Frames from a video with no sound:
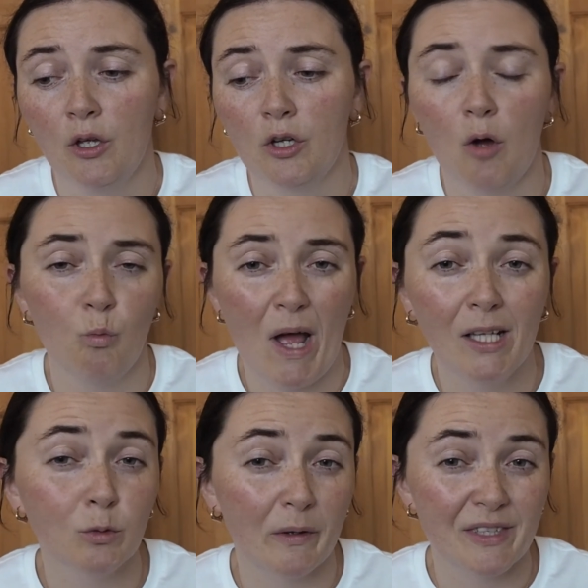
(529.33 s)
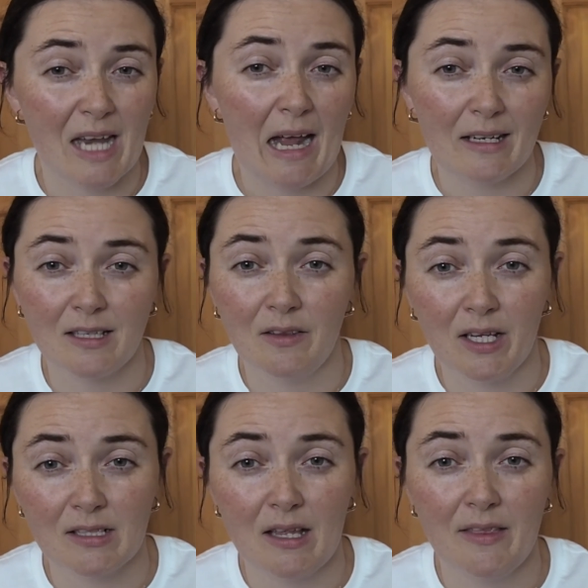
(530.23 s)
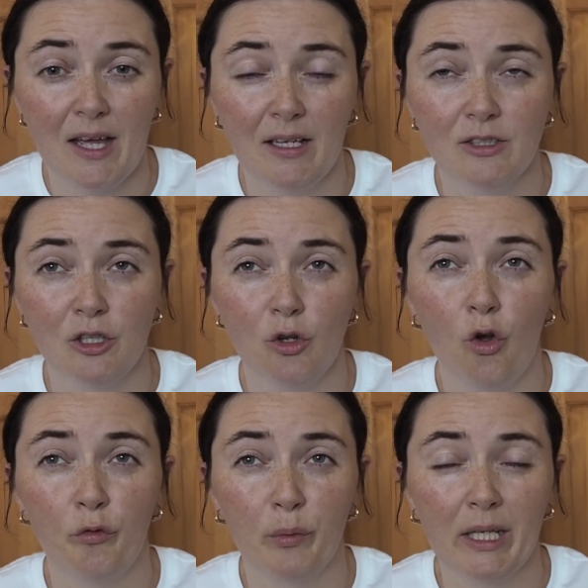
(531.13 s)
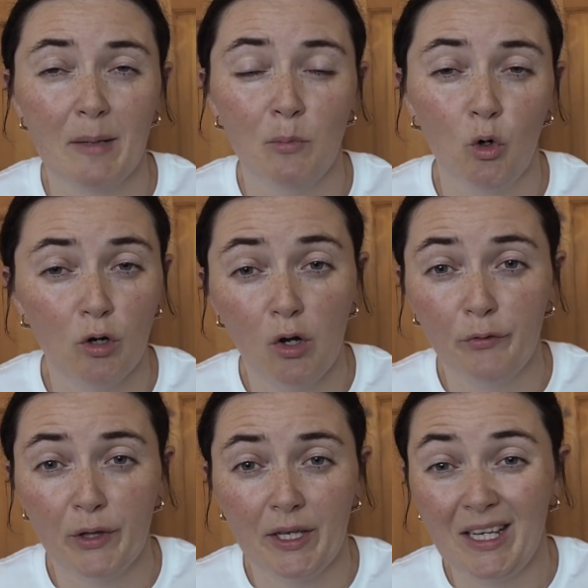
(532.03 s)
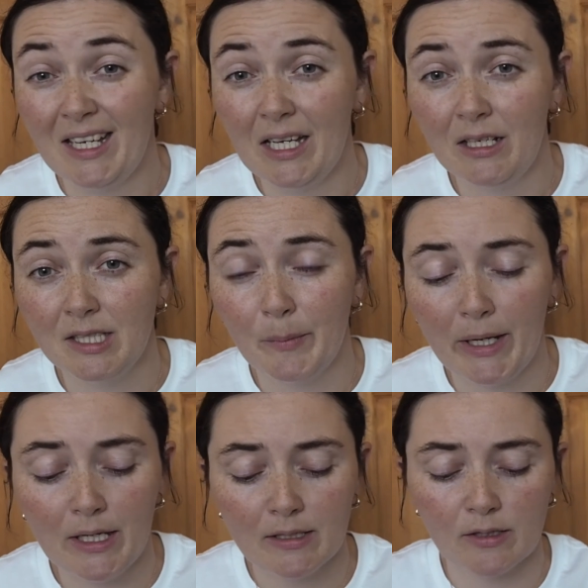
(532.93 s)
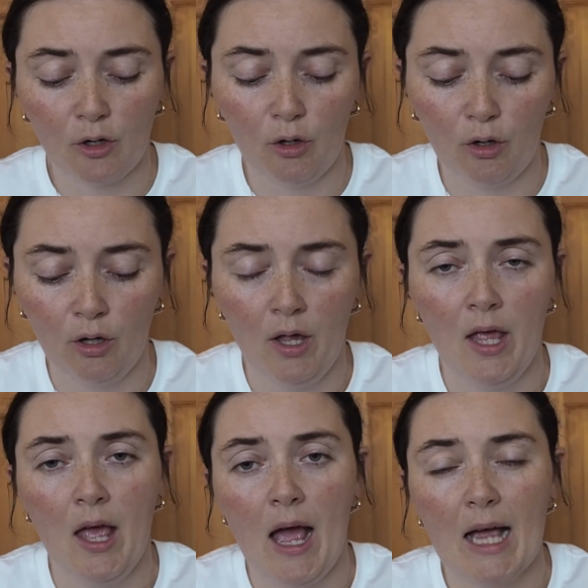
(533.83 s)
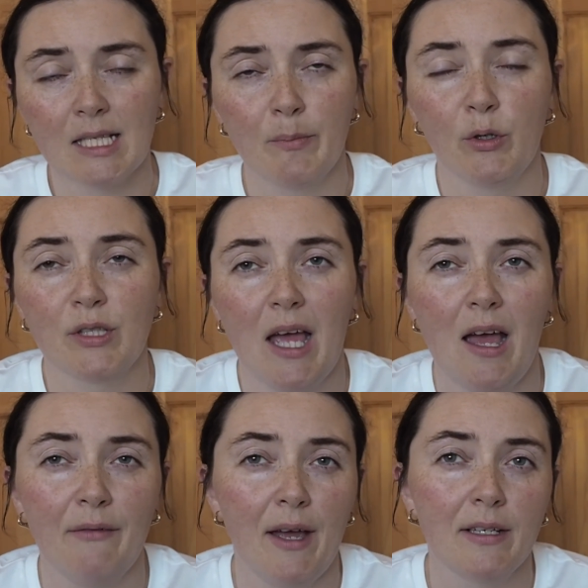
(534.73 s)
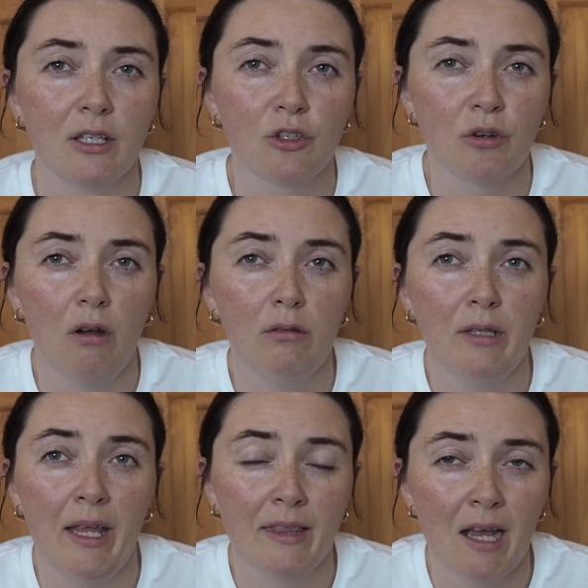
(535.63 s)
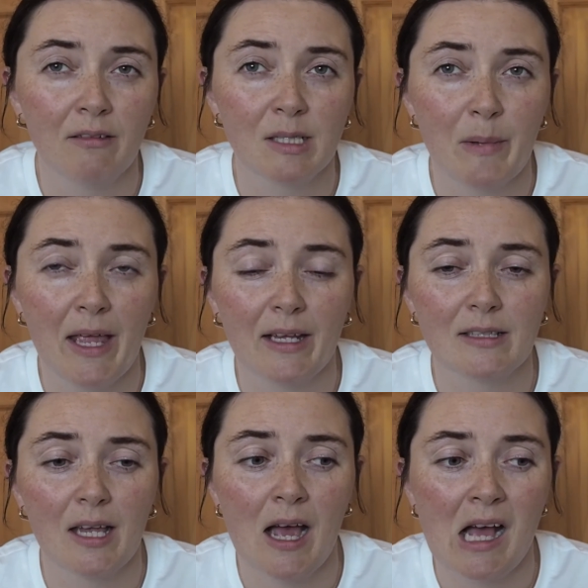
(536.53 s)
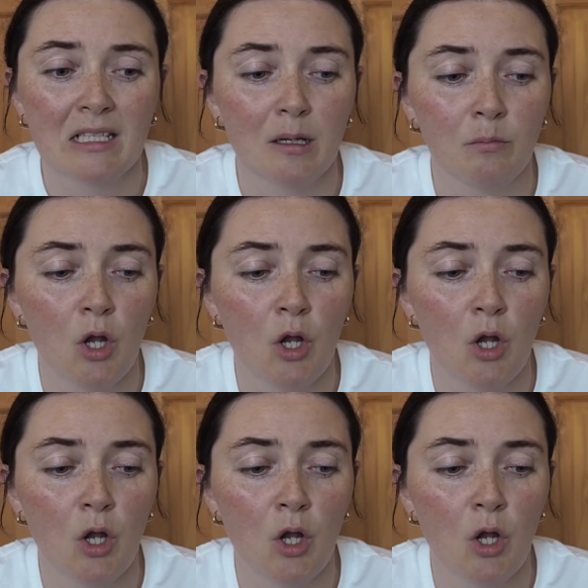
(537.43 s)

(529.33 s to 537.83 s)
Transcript: gone wild with snacks and things like that to sort of bring it more over than it needed to be. So I suppose I have had control in that respect, and